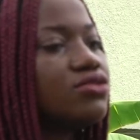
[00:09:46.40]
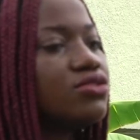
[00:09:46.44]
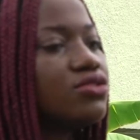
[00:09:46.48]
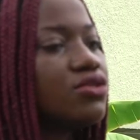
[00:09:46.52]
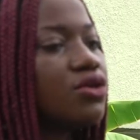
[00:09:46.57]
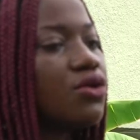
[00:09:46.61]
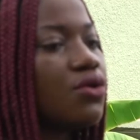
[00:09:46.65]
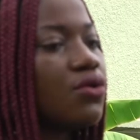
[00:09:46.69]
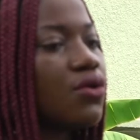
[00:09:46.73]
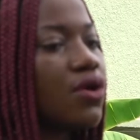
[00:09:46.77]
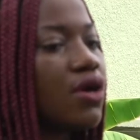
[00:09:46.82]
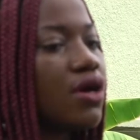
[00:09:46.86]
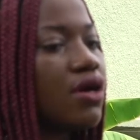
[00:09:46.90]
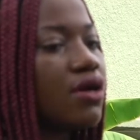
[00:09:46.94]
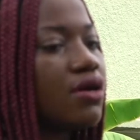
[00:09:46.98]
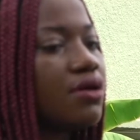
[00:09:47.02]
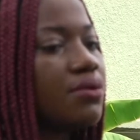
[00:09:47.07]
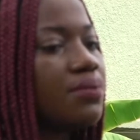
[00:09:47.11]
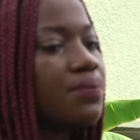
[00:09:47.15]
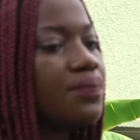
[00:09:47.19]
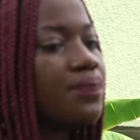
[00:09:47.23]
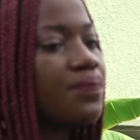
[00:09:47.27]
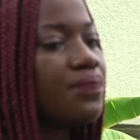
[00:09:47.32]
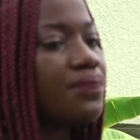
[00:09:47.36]
So
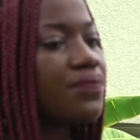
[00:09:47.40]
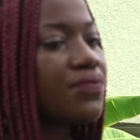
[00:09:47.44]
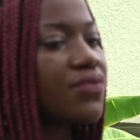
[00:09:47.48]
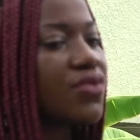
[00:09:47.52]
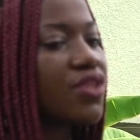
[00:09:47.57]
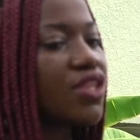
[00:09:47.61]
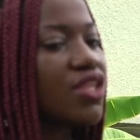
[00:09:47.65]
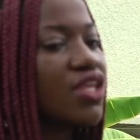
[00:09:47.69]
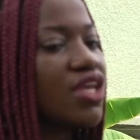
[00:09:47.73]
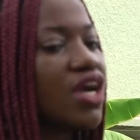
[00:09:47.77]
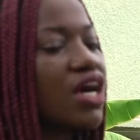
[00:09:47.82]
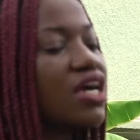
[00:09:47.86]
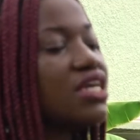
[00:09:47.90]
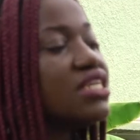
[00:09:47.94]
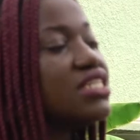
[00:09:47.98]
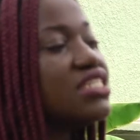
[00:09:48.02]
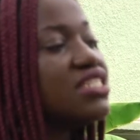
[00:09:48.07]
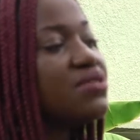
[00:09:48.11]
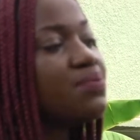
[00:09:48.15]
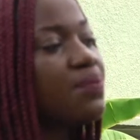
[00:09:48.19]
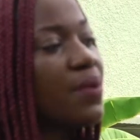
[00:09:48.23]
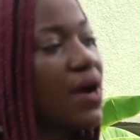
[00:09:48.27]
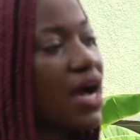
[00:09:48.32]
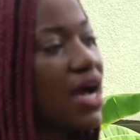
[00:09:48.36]
you are
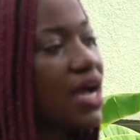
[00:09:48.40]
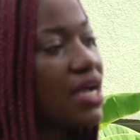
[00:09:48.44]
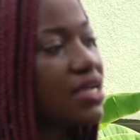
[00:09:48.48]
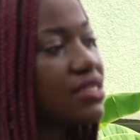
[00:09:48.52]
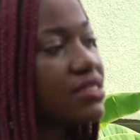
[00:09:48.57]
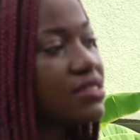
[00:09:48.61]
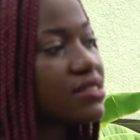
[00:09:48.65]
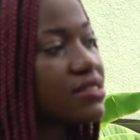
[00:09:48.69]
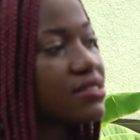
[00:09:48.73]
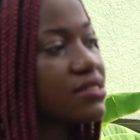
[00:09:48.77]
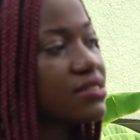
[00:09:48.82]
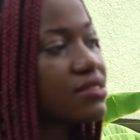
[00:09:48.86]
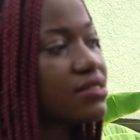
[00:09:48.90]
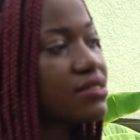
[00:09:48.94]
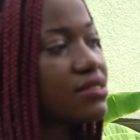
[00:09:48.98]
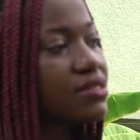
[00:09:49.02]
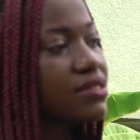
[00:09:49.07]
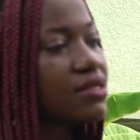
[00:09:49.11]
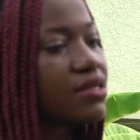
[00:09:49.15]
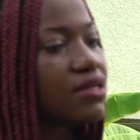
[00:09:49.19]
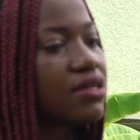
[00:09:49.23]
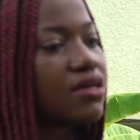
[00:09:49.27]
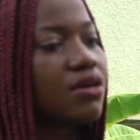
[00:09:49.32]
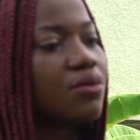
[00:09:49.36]
inspired
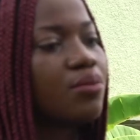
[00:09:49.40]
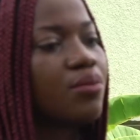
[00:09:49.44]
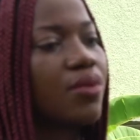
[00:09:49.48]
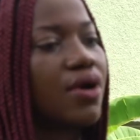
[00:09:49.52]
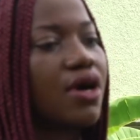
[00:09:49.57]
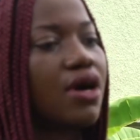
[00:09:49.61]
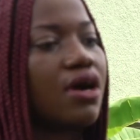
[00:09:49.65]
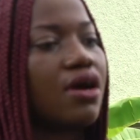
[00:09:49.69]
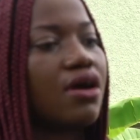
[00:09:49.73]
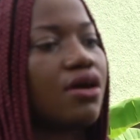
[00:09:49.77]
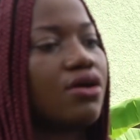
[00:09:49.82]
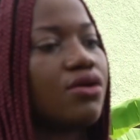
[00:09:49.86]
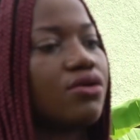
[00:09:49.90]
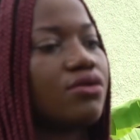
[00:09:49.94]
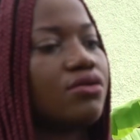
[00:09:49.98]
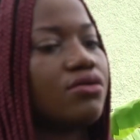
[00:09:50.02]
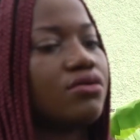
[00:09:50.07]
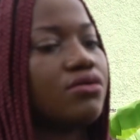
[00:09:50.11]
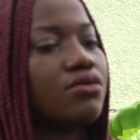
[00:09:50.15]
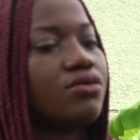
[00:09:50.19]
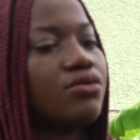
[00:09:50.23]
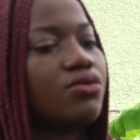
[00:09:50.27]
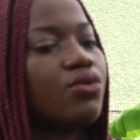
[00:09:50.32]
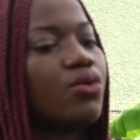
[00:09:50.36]
by
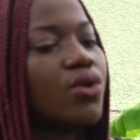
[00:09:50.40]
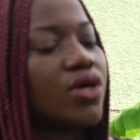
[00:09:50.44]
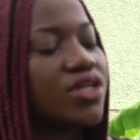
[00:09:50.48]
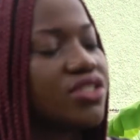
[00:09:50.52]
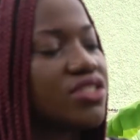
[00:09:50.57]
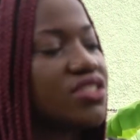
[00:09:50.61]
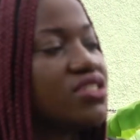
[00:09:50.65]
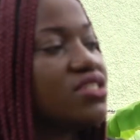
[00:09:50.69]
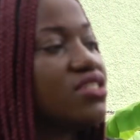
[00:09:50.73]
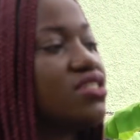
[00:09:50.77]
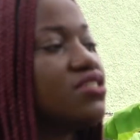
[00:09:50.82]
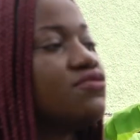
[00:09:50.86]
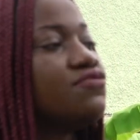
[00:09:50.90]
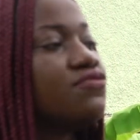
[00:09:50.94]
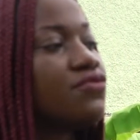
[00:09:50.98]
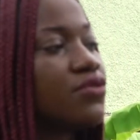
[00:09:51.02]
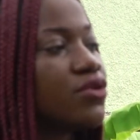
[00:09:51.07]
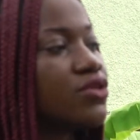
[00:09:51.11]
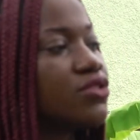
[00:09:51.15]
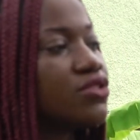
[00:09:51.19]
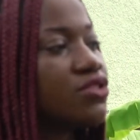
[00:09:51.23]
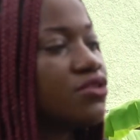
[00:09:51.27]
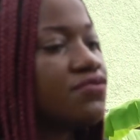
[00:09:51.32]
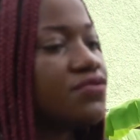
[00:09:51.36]
what is in
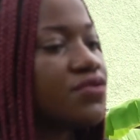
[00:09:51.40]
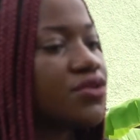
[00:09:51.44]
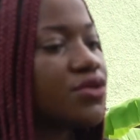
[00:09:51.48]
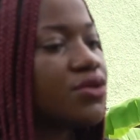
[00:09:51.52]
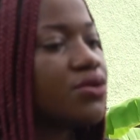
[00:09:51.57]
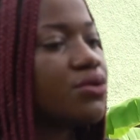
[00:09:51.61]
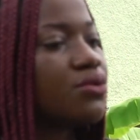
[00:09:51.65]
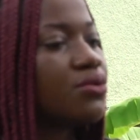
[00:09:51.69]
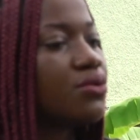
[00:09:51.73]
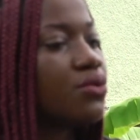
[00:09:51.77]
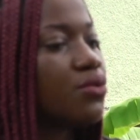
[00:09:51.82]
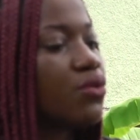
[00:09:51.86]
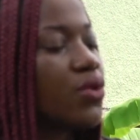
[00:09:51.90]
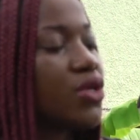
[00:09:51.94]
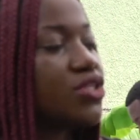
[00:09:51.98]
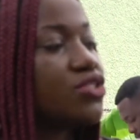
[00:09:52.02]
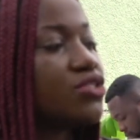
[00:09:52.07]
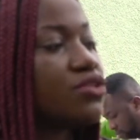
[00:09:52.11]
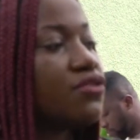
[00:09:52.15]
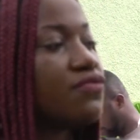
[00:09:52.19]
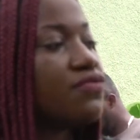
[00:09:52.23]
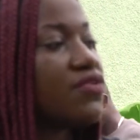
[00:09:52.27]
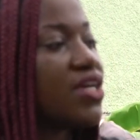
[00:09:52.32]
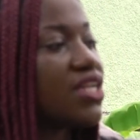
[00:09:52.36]
front of you,
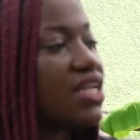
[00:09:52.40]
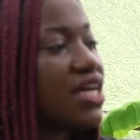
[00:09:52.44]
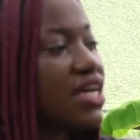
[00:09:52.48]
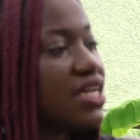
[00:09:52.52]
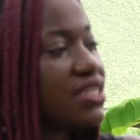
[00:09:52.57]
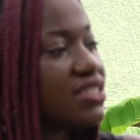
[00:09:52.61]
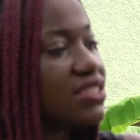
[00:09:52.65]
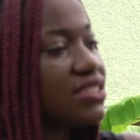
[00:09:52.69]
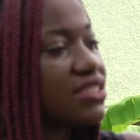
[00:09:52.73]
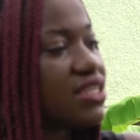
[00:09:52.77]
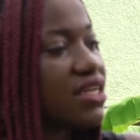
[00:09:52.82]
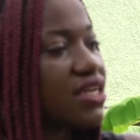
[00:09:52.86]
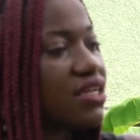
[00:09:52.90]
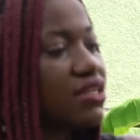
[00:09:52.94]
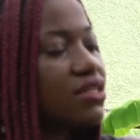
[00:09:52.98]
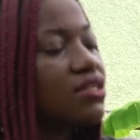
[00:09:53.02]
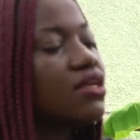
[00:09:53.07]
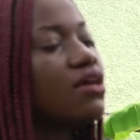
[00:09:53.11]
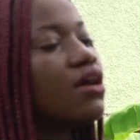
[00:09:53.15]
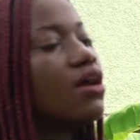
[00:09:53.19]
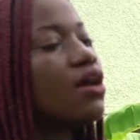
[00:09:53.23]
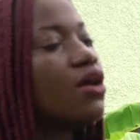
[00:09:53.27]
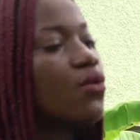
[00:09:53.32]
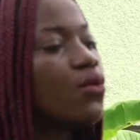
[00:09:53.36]
what your father has done,
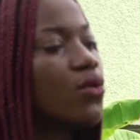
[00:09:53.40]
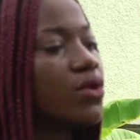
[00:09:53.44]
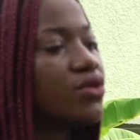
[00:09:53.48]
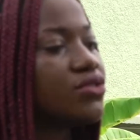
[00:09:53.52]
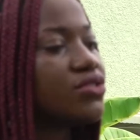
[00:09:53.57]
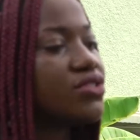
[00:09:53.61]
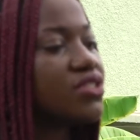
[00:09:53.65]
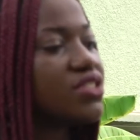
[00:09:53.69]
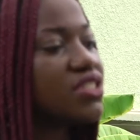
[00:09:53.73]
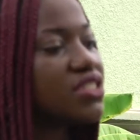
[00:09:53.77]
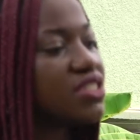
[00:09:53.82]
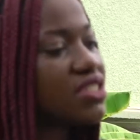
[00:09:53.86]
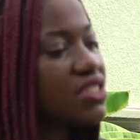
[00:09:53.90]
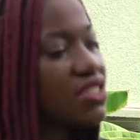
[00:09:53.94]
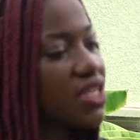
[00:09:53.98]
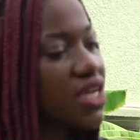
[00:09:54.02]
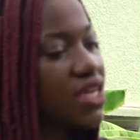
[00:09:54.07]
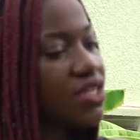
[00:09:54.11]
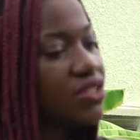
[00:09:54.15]
what your sister